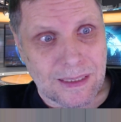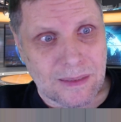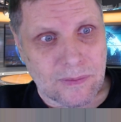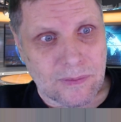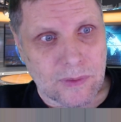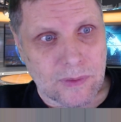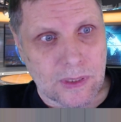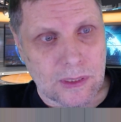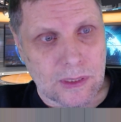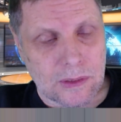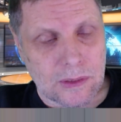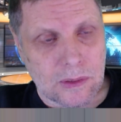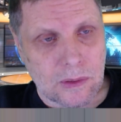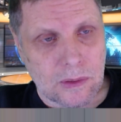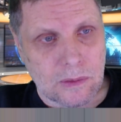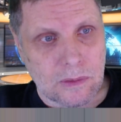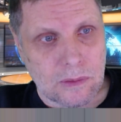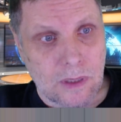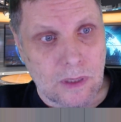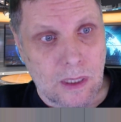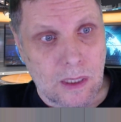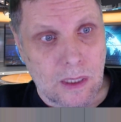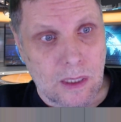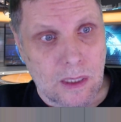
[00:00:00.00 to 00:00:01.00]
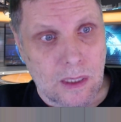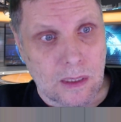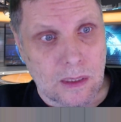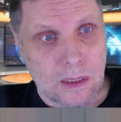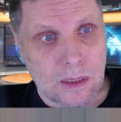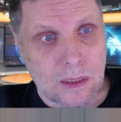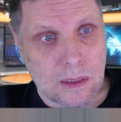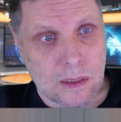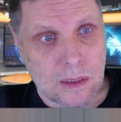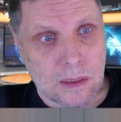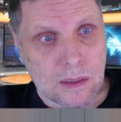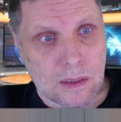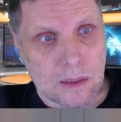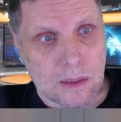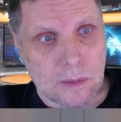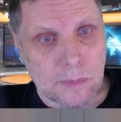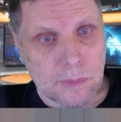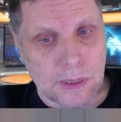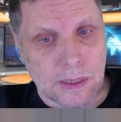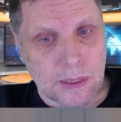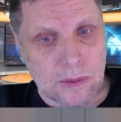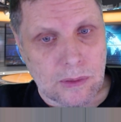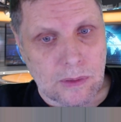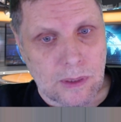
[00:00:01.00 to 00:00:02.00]
things go wrong,
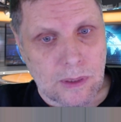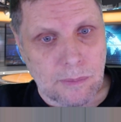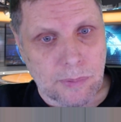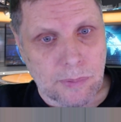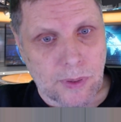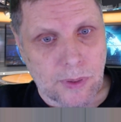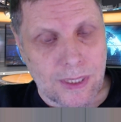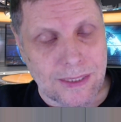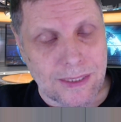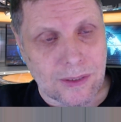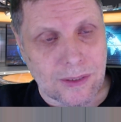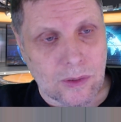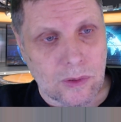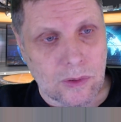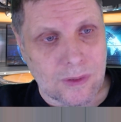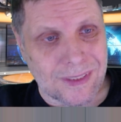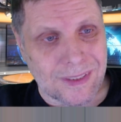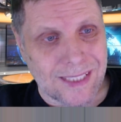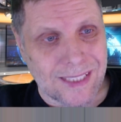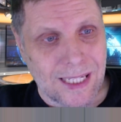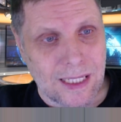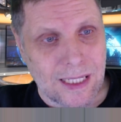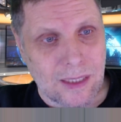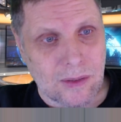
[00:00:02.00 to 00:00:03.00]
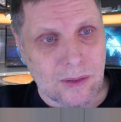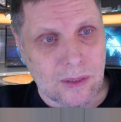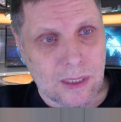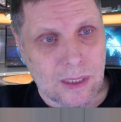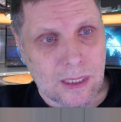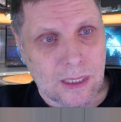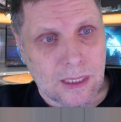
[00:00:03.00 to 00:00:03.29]
Bitcoin price goes down,